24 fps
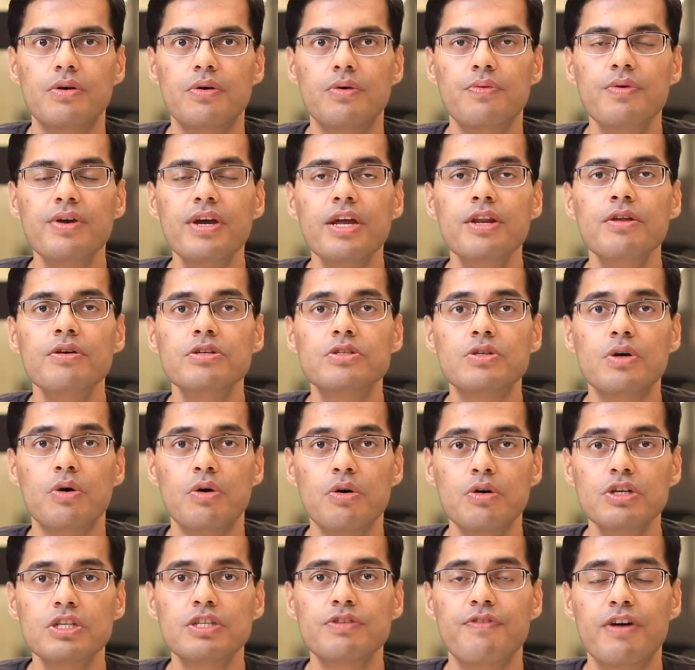We can use the
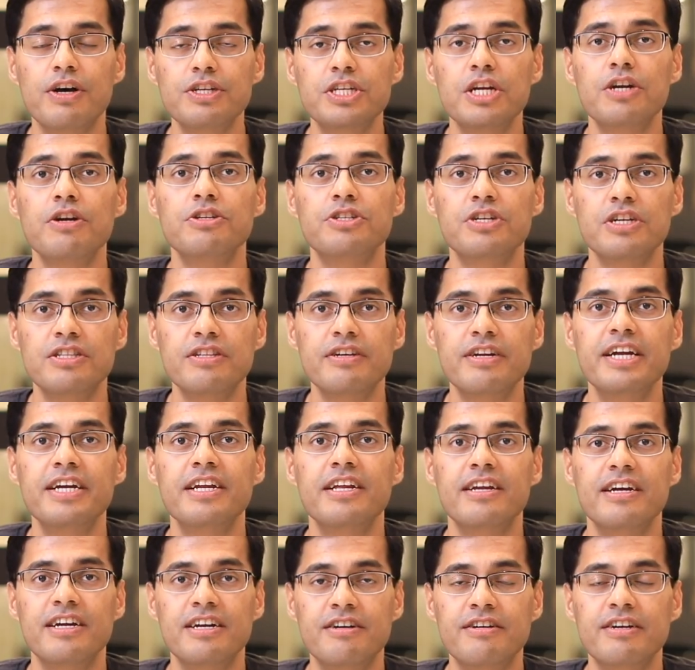host function to
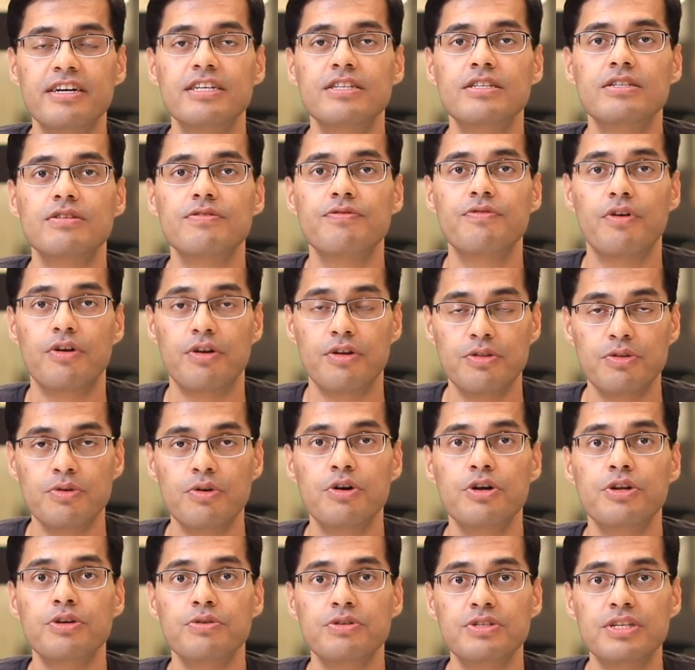generate an address for a
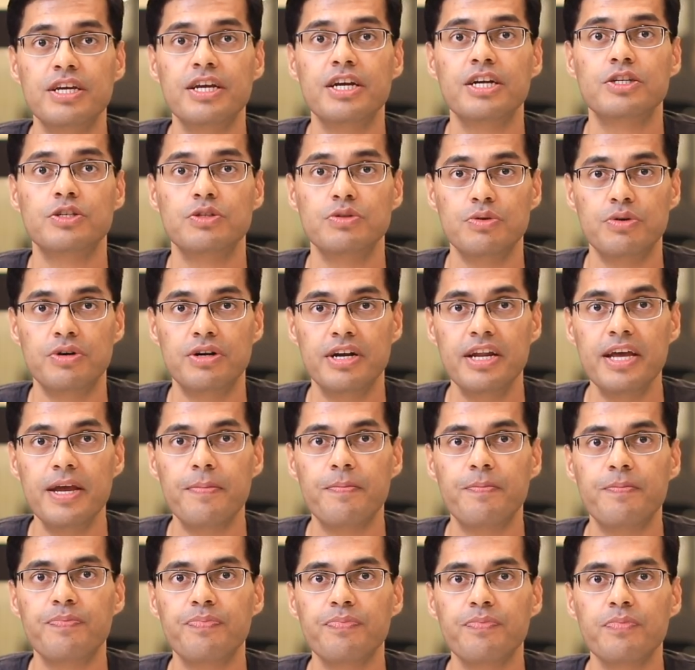node using its node
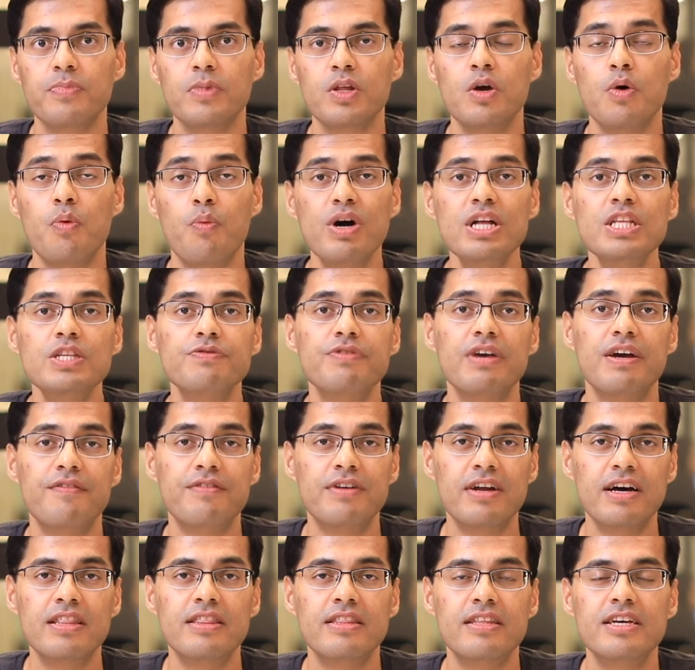name. Once we
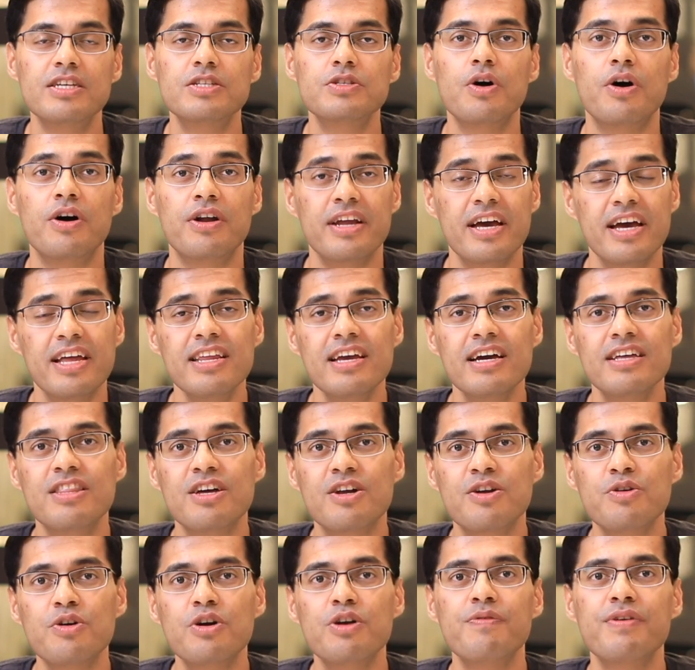have done this, on any
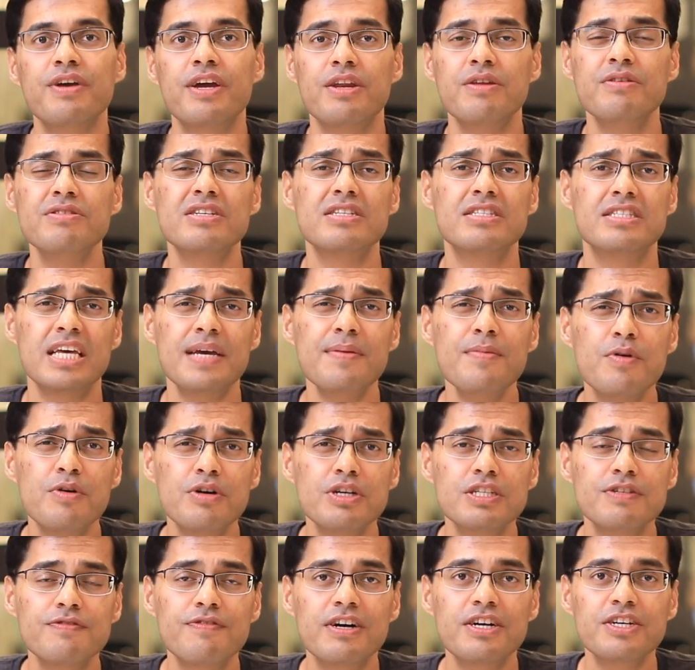other node, we can use the same
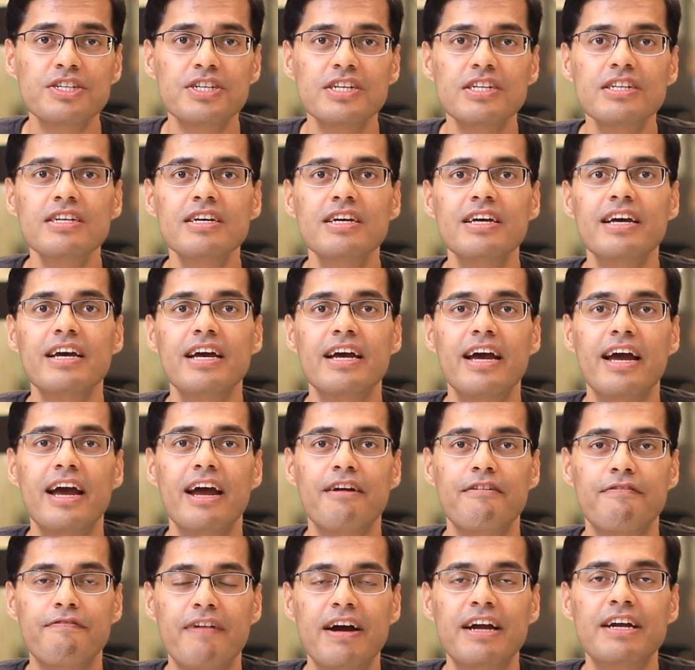host function
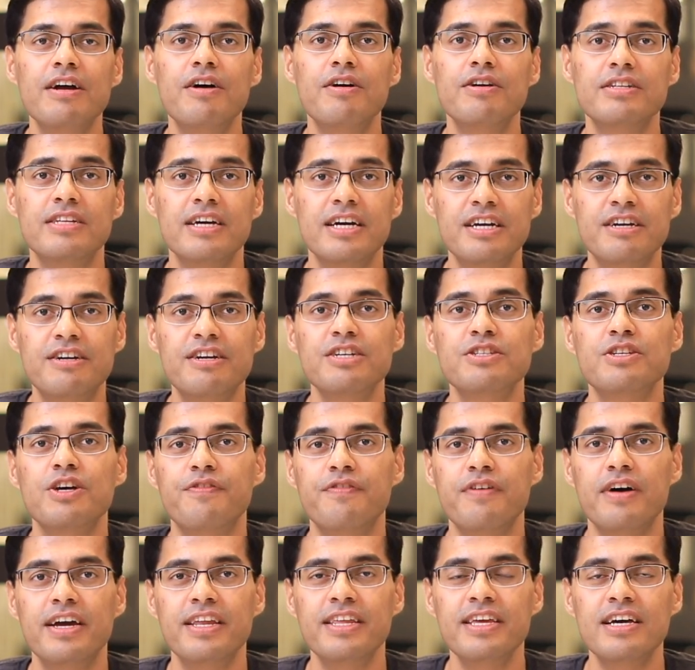and find out the address
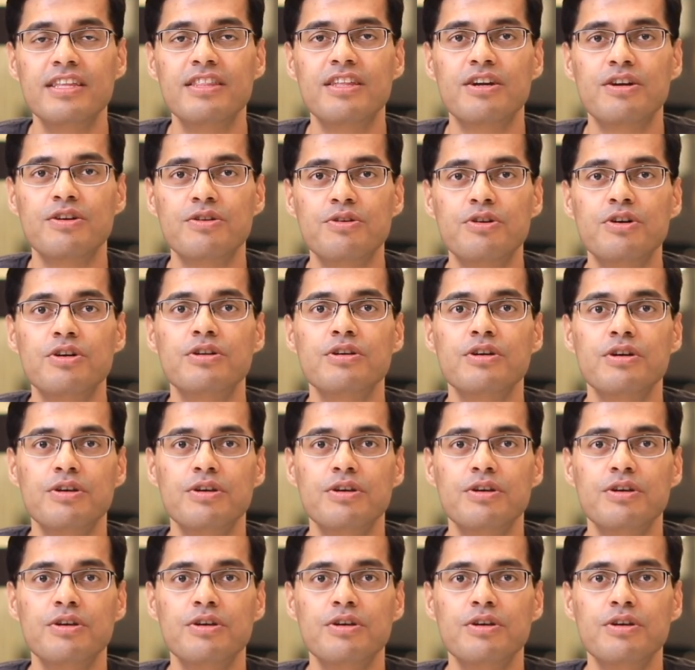of any other node